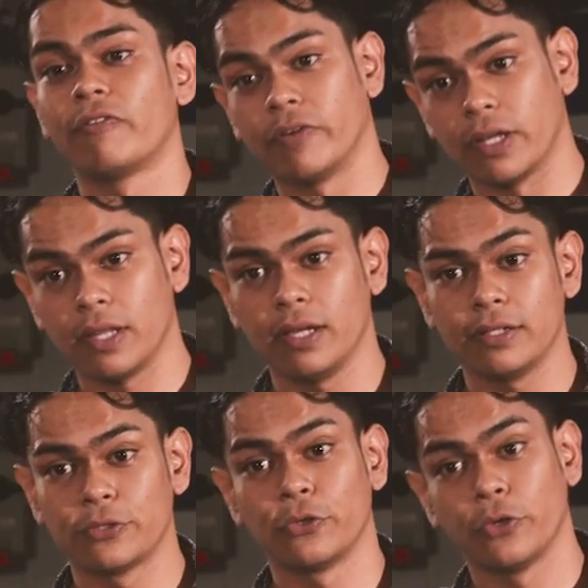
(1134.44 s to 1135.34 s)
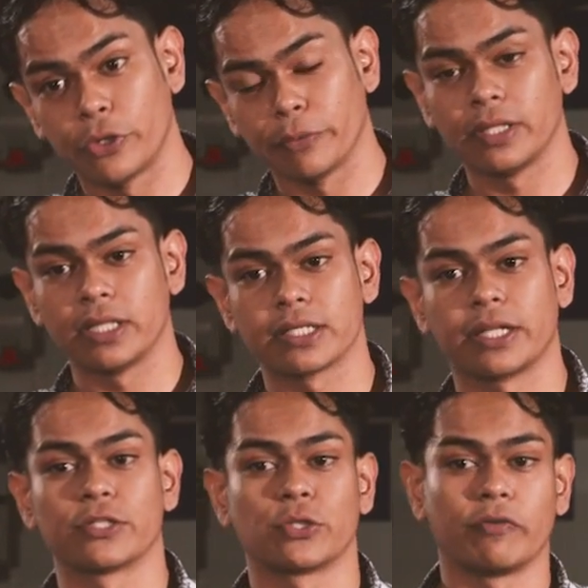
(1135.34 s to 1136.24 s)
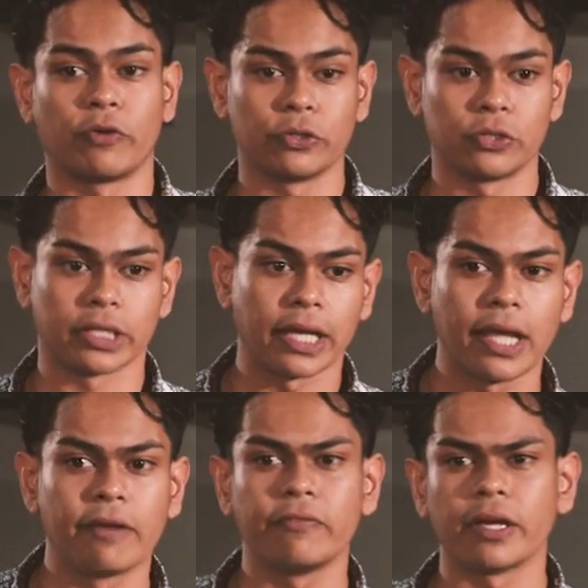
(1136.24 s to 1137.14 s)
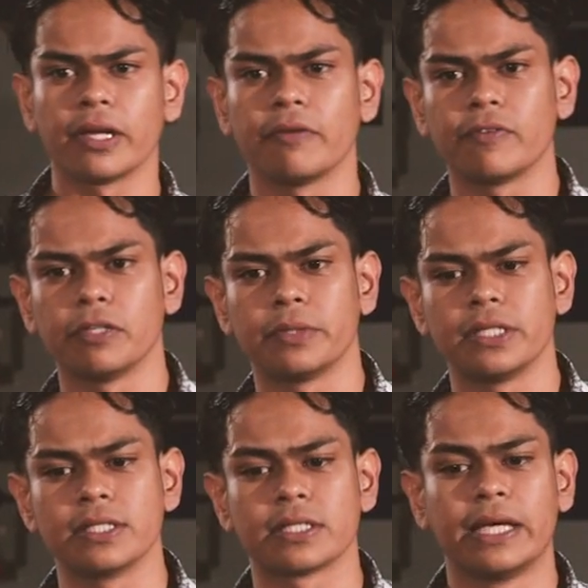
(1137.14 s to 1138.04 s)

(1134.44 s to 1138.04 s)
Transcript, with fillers: further to Europe and things like that. So I've gone to Thailand, Vietnam, Philippines,